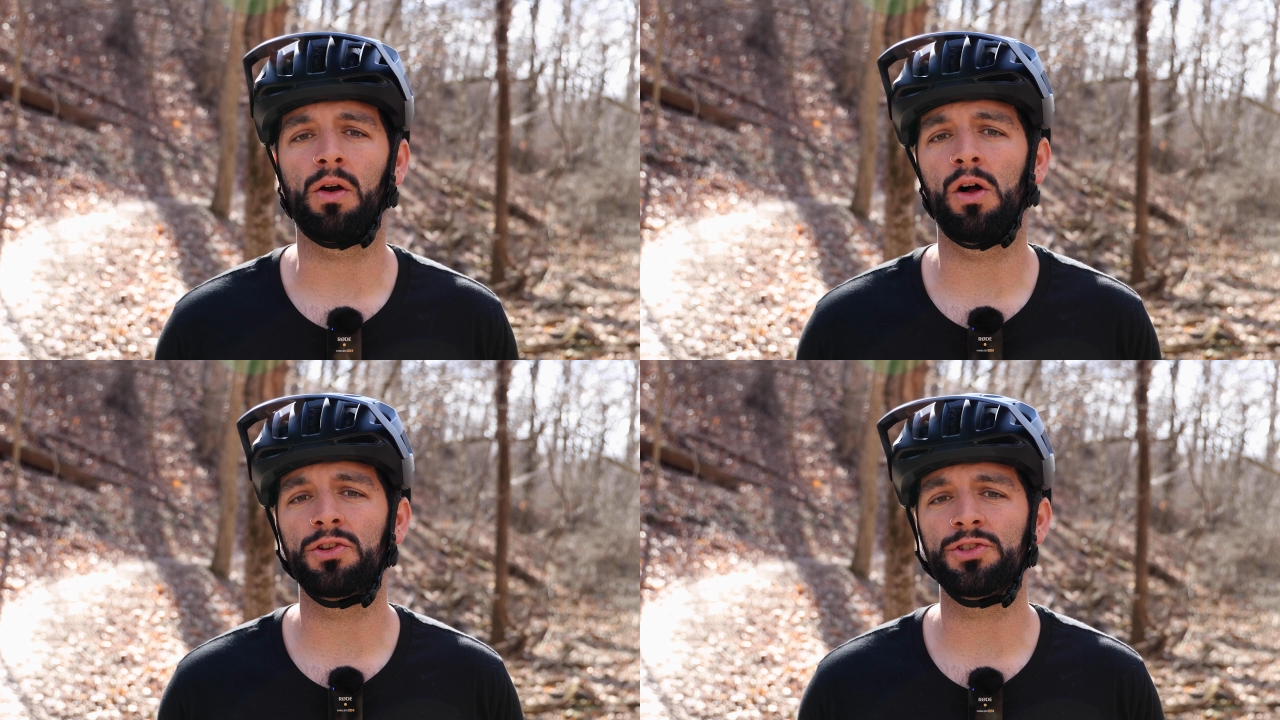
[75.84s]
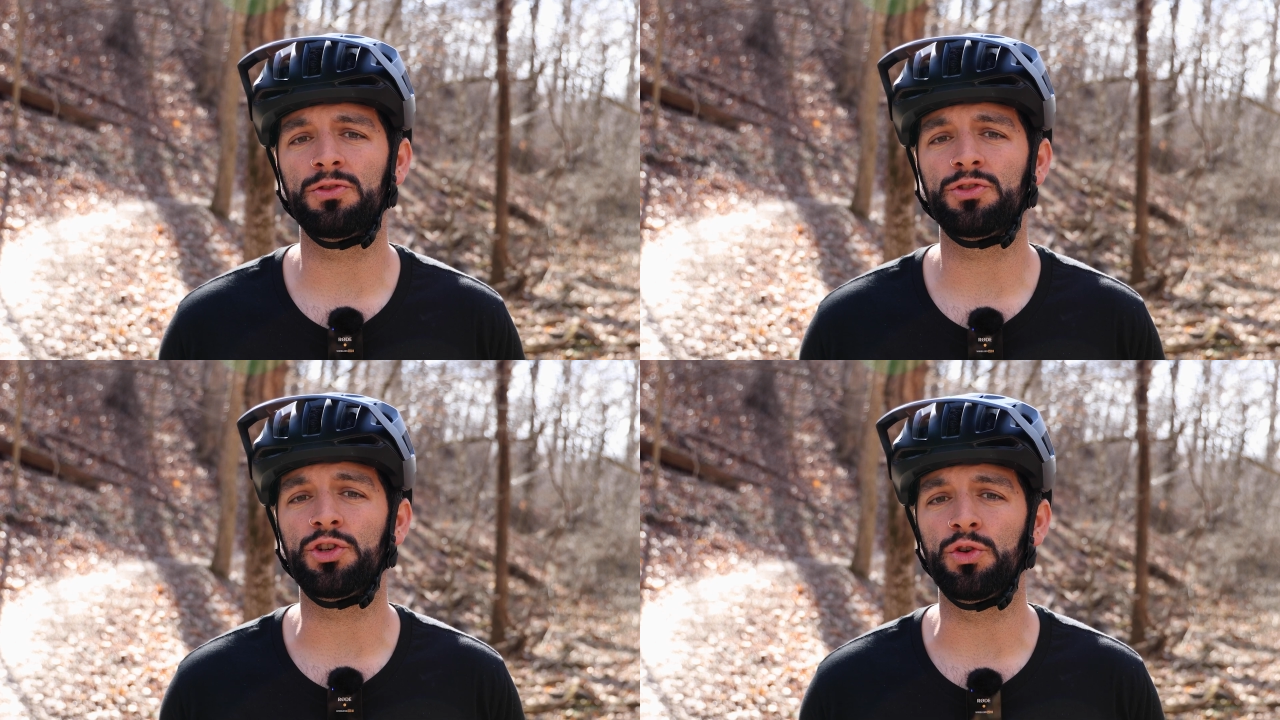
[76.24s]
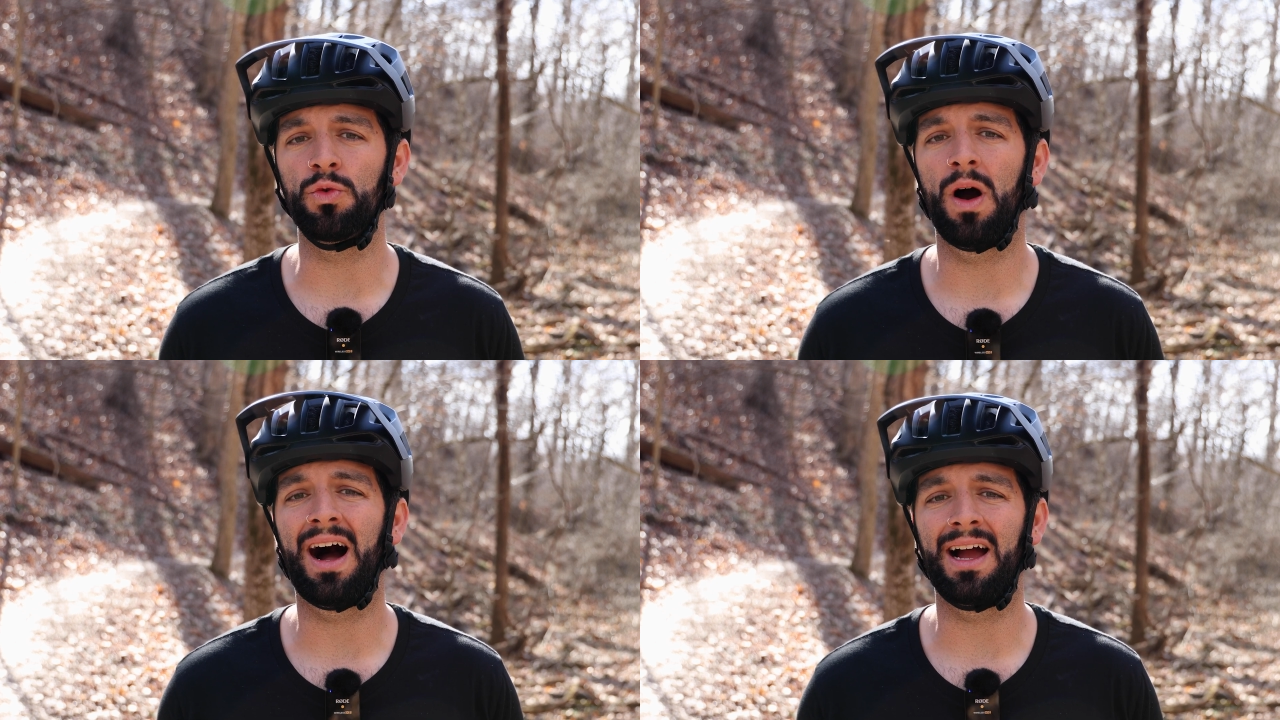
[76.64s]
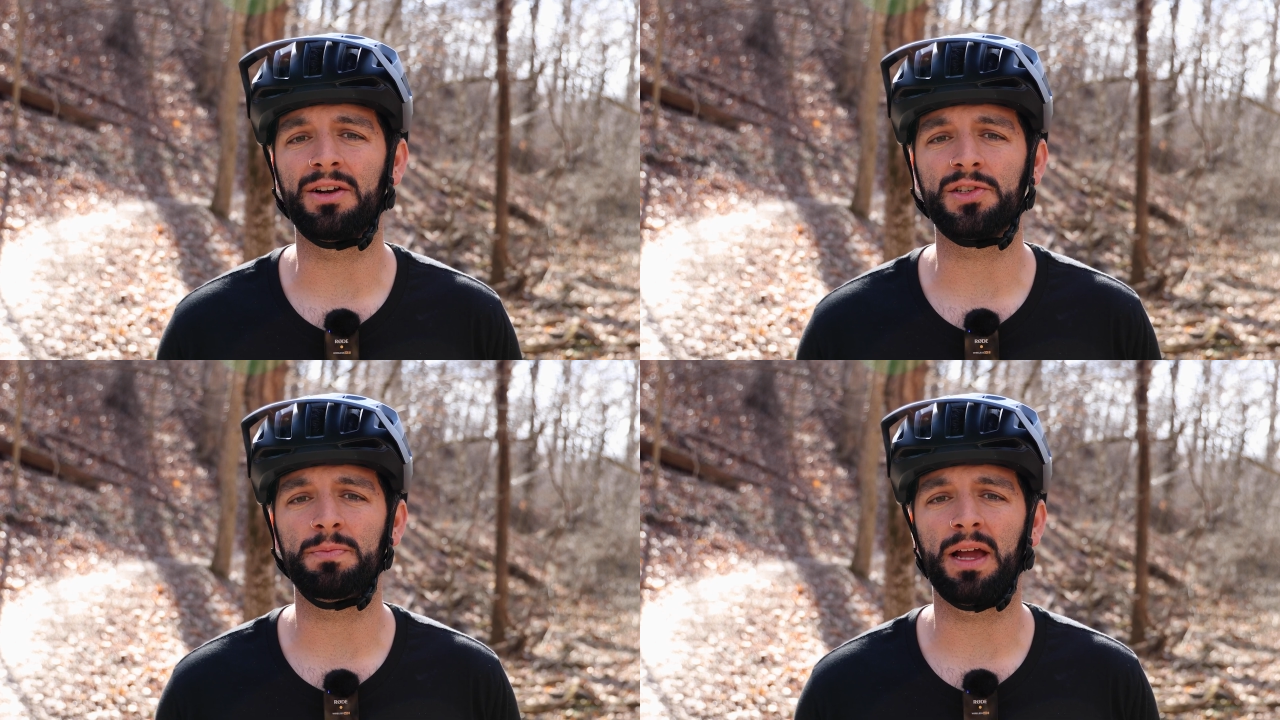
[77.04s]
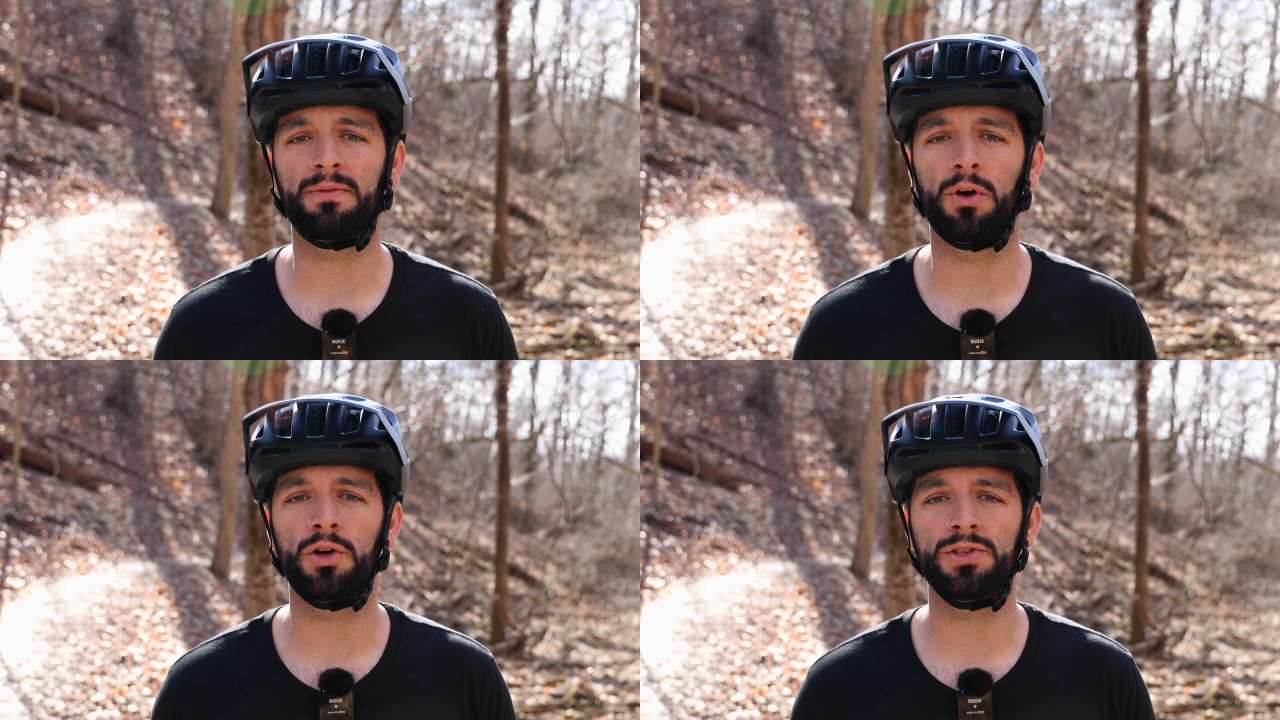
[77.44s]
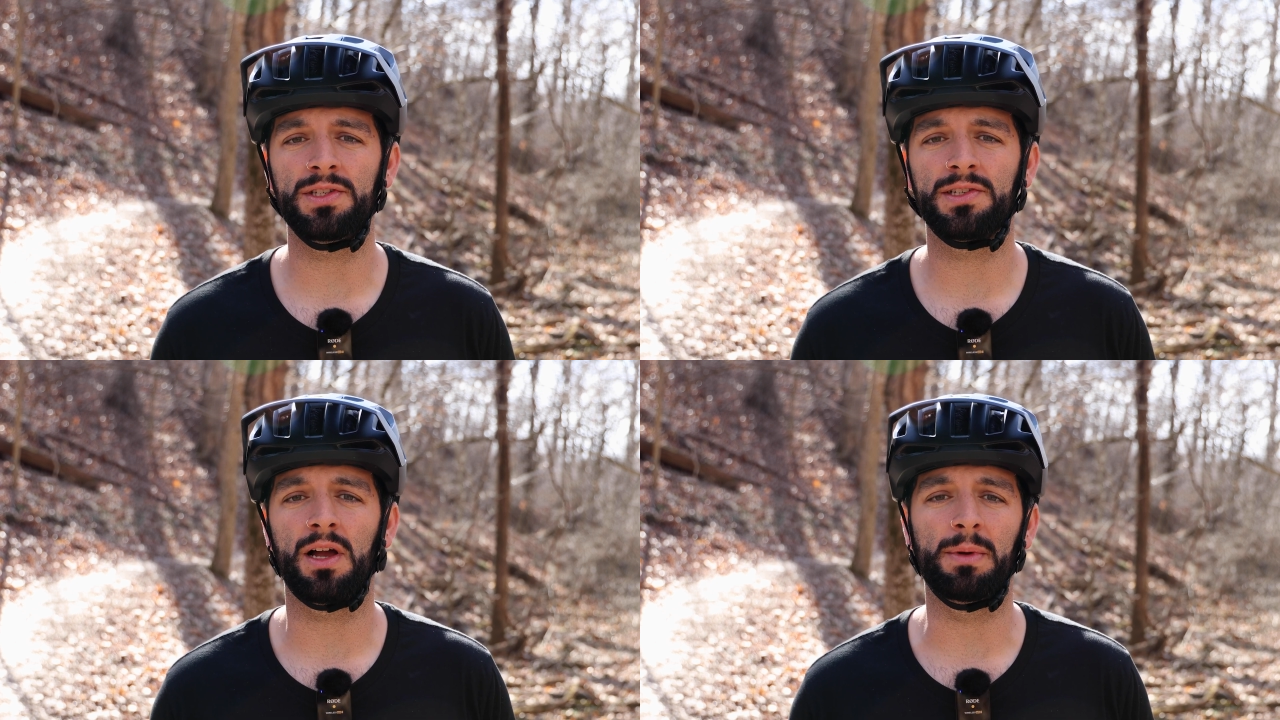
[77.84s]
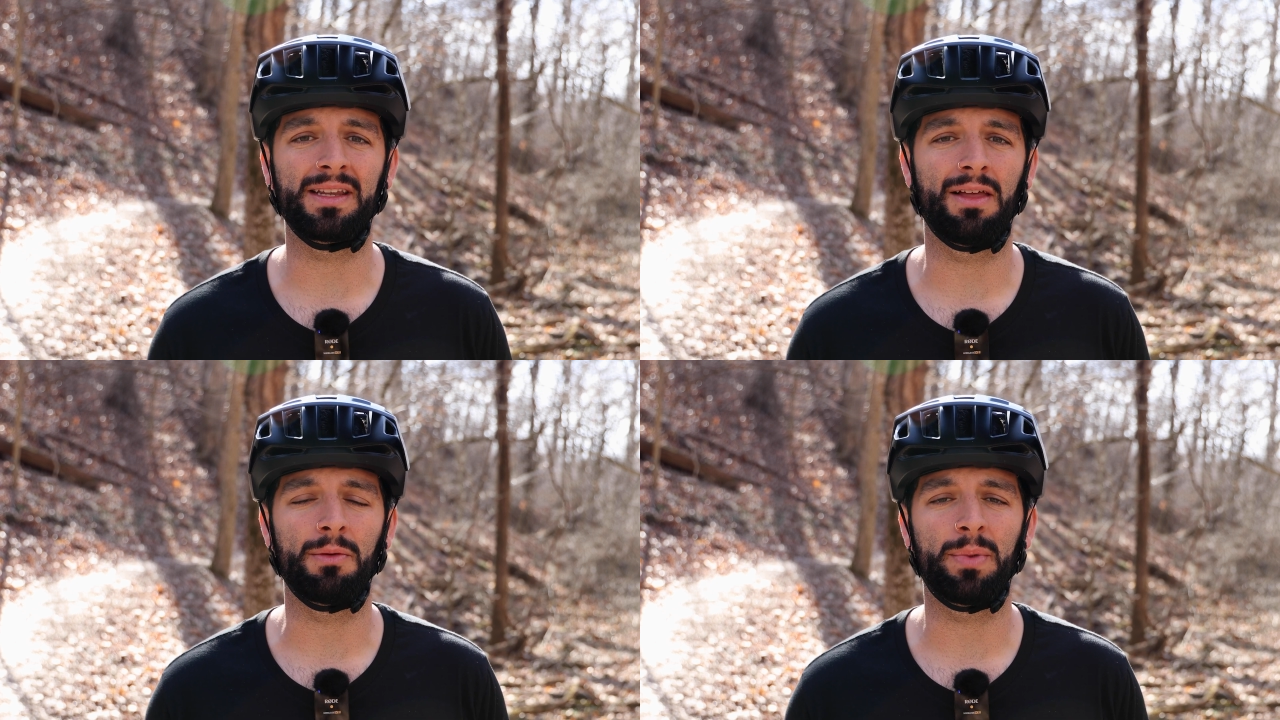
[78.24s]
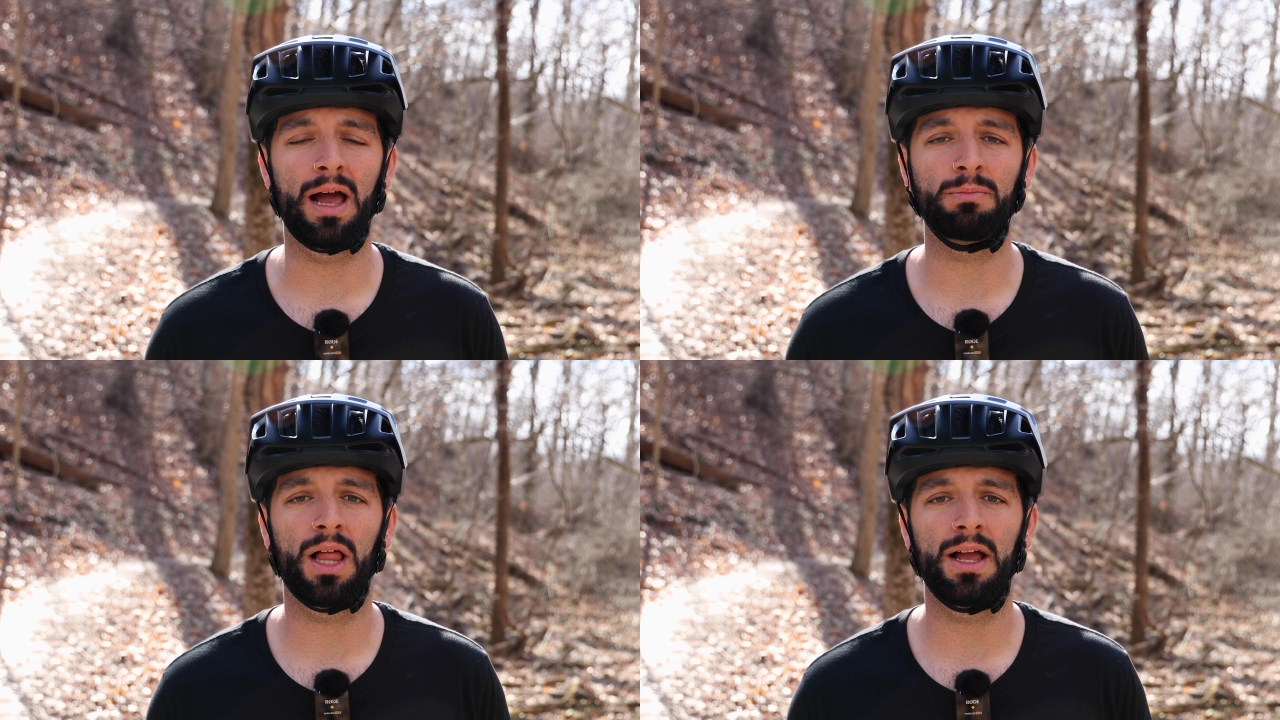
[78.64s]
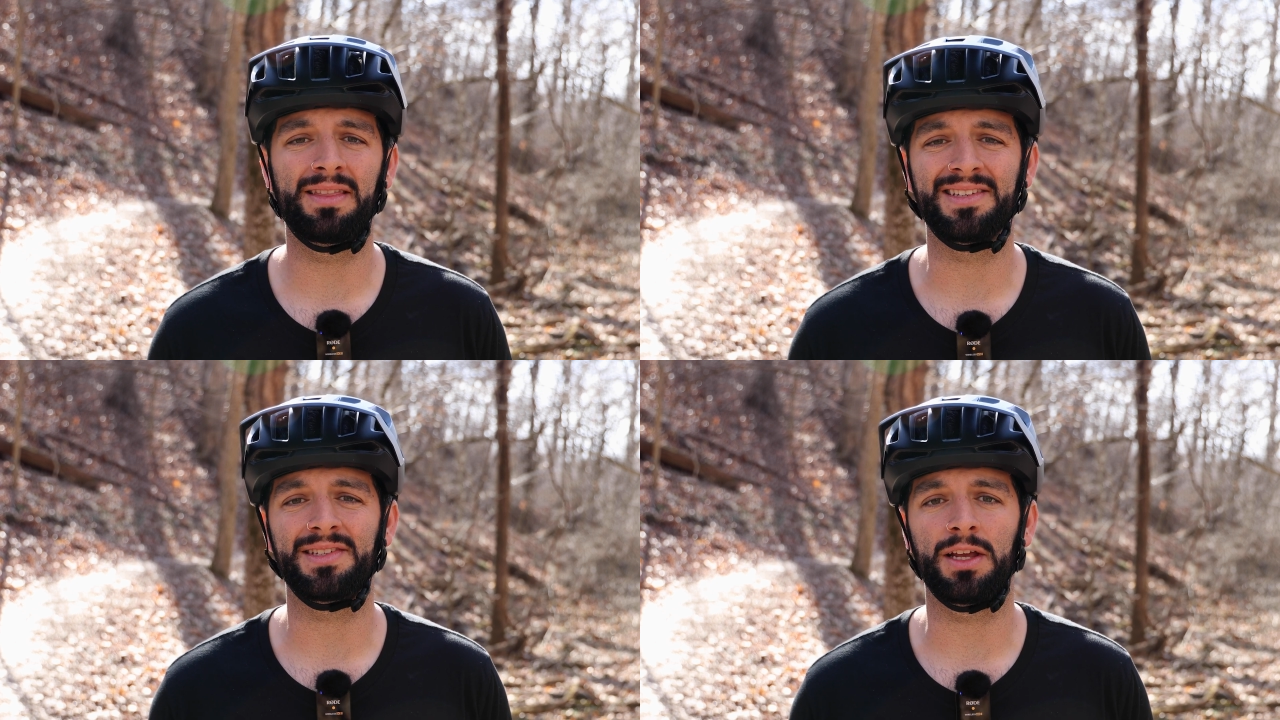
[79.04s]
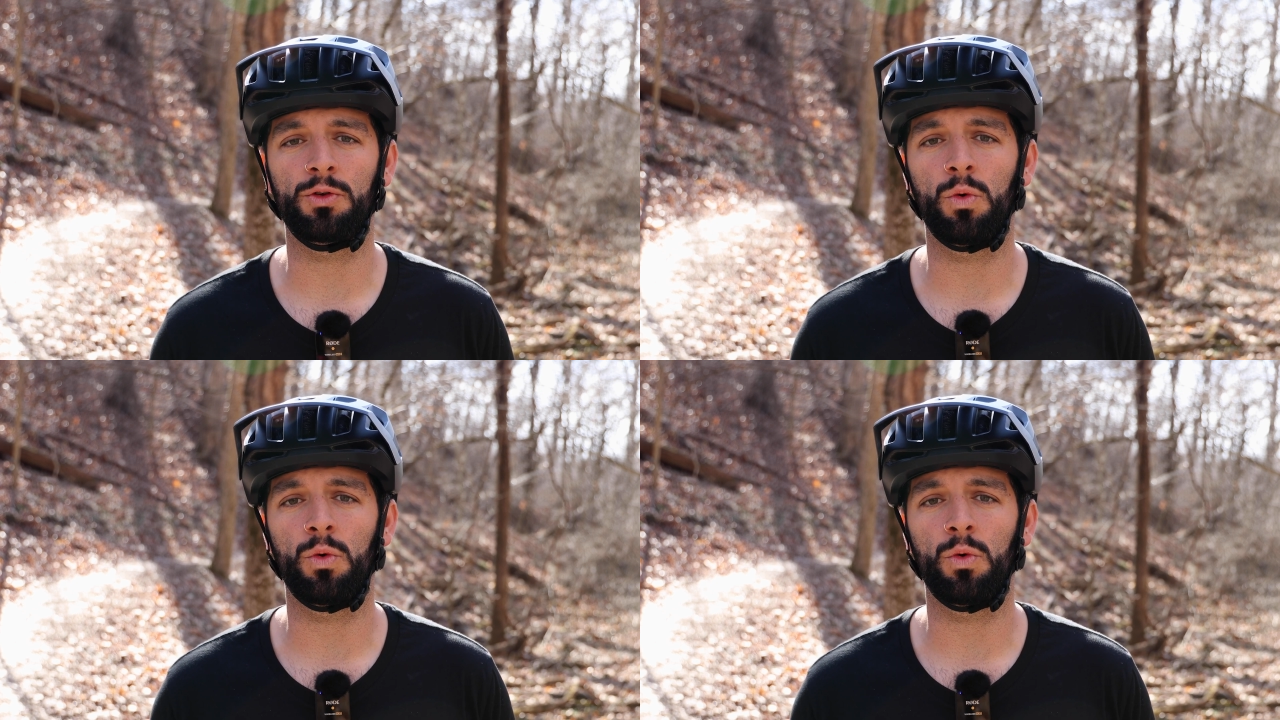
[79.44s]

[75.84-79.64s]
are also two higher spec versions coming down the pipeline, the San